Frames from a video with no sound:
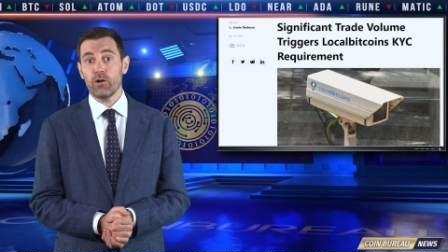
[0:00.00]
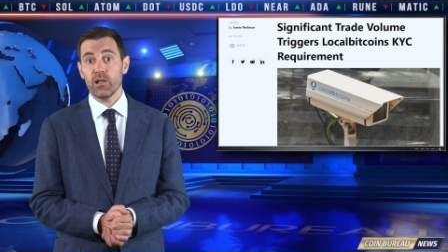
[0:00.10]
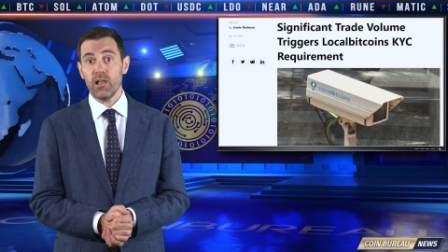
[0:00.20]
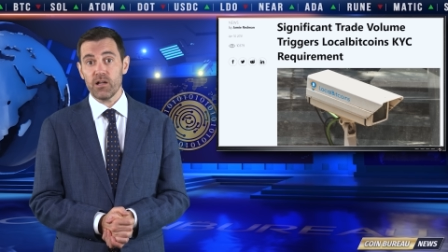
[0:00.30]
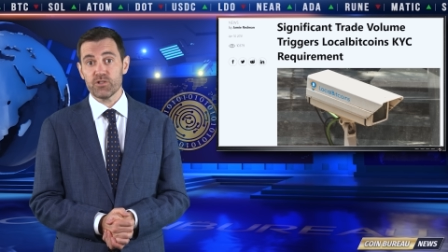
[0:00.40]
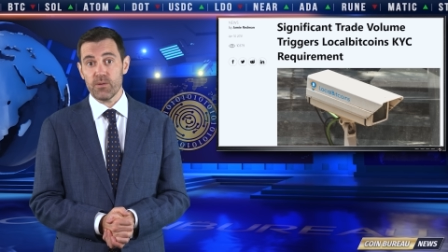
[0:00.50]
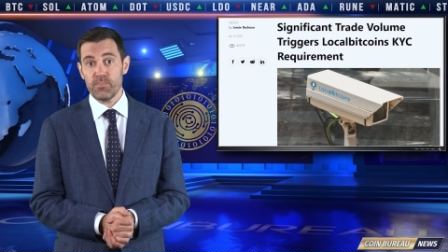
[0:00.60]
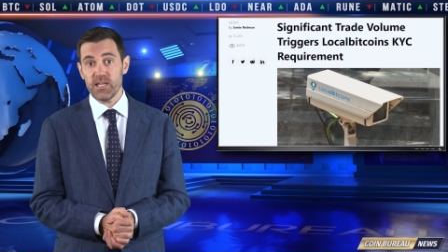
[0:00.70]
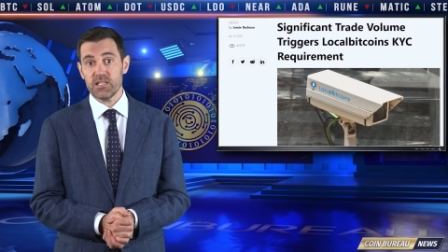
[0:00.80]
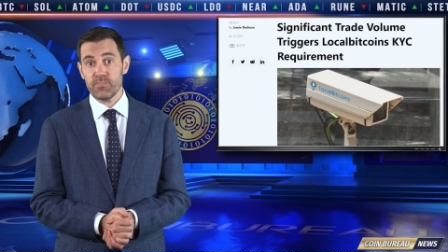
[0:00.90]
on larger
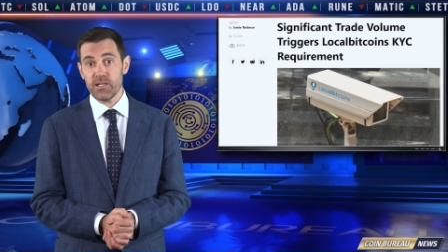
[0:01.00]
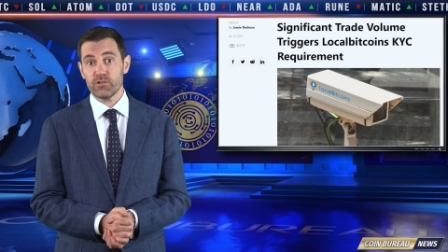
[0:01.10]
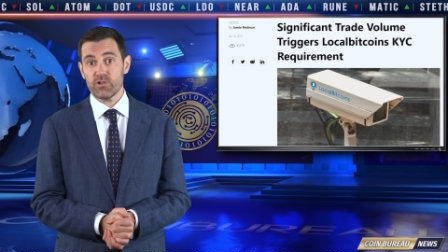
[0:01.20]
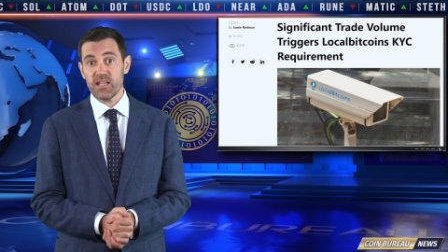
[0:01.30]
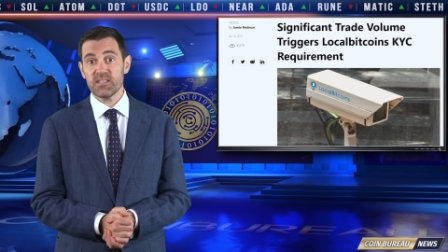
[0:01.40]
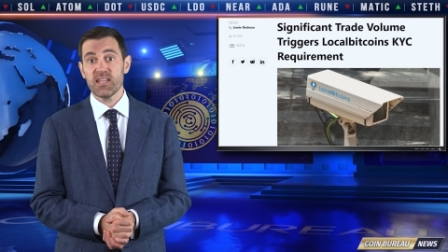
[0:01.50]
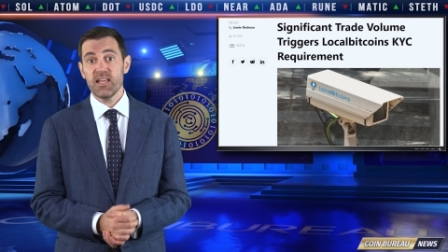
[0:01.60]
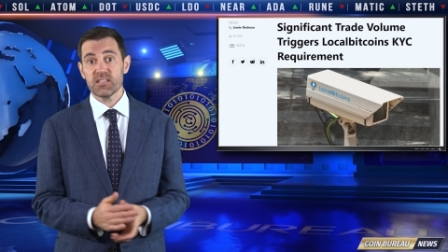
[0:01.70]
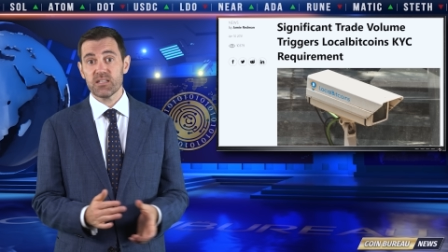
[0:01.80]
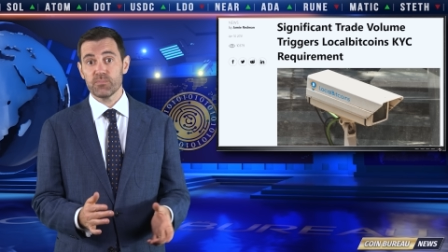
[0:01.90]
peer-to-peer trades
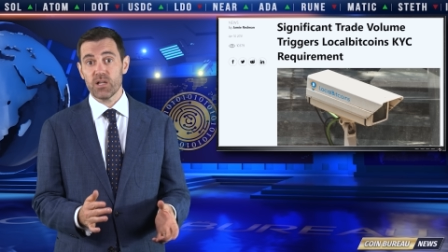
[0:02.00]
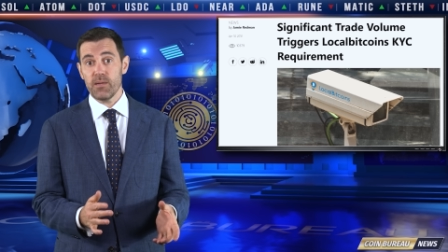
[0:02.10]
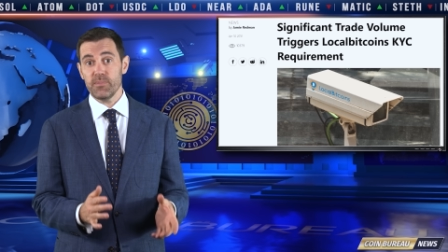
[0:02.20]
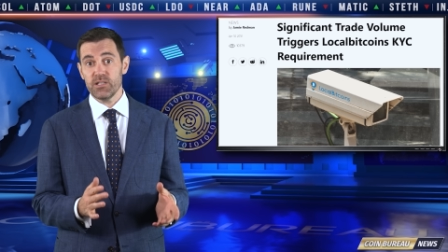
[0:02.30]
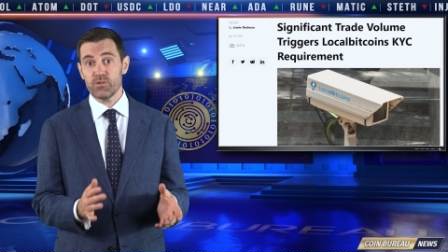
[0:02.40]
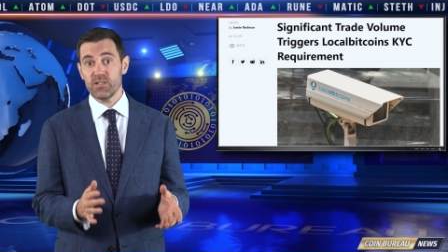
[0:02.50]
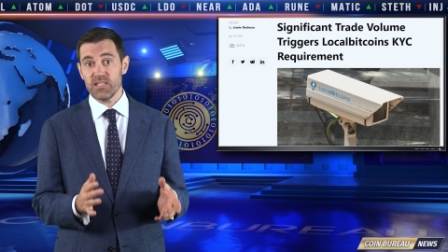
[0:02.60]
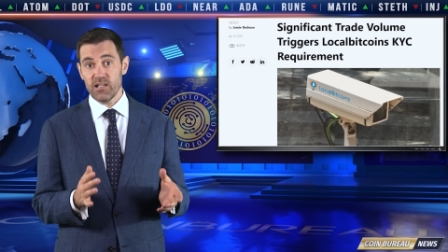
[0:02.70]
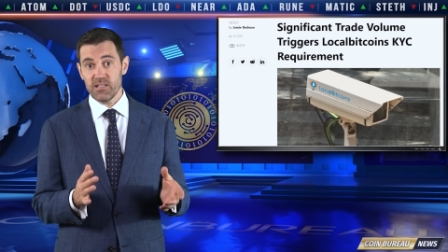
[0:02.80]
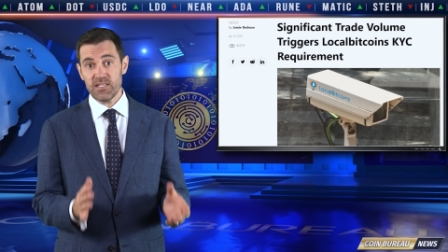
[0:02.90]
sometime in
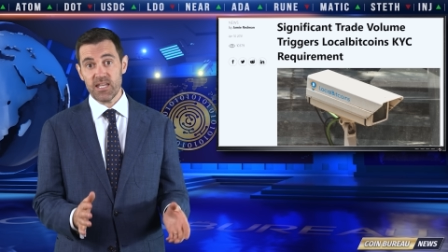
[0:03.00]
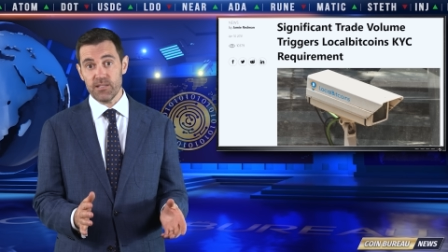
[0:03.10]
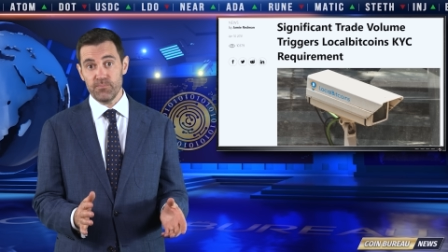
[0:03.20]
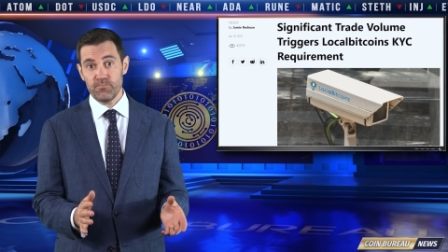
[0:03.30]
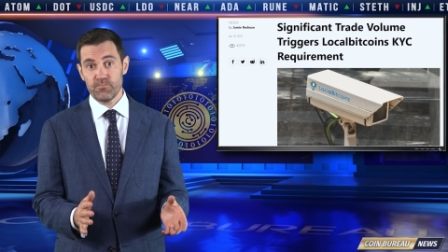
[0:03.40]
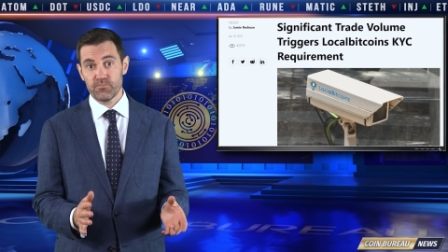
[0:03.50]
twenty nineteen.